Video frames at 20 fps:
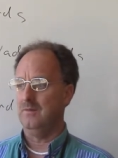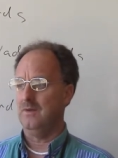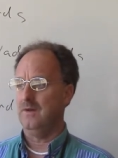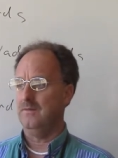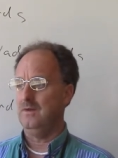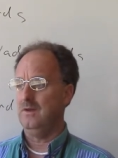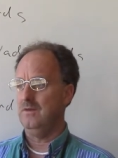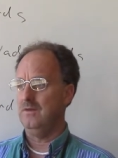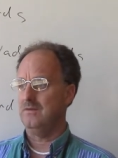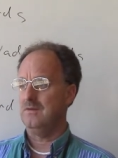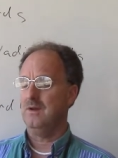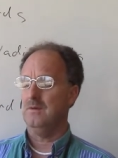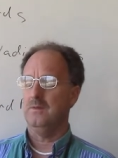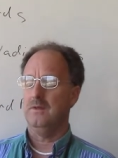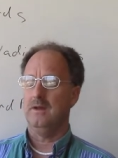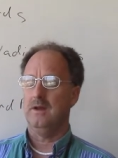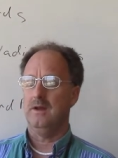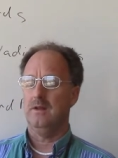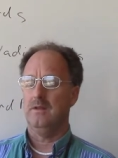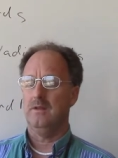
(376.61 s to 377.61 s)
I've used some of
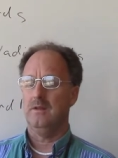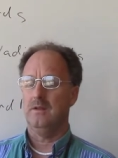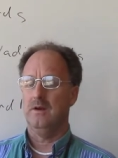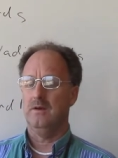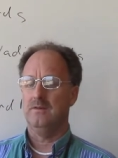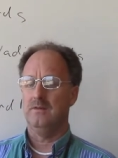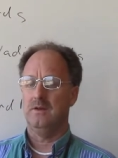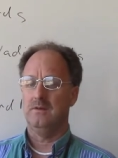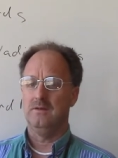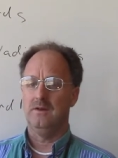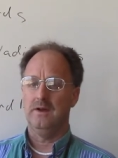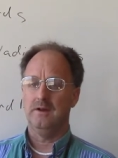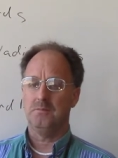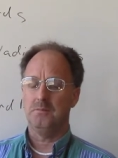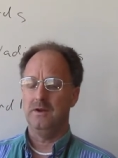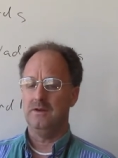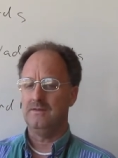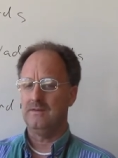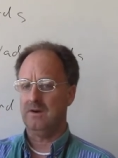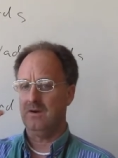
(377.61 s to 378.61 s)
that. There's a duck
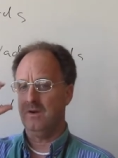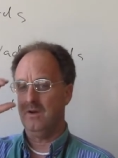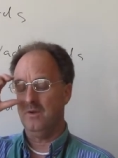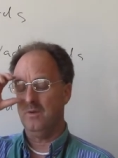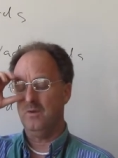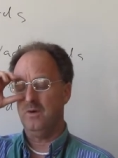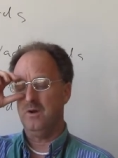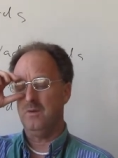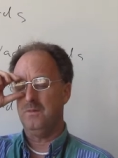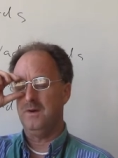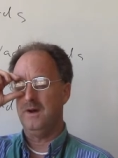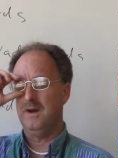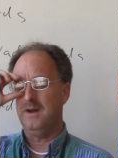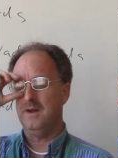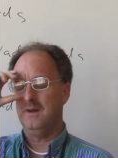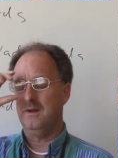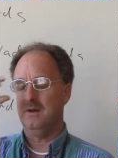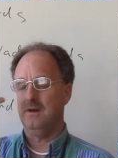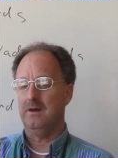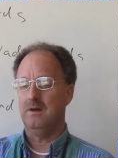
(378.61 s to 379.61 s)
picture on one of
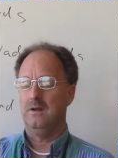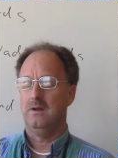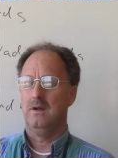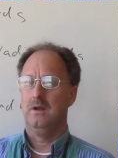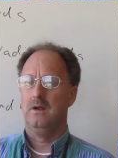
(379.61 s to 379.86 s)
my uh,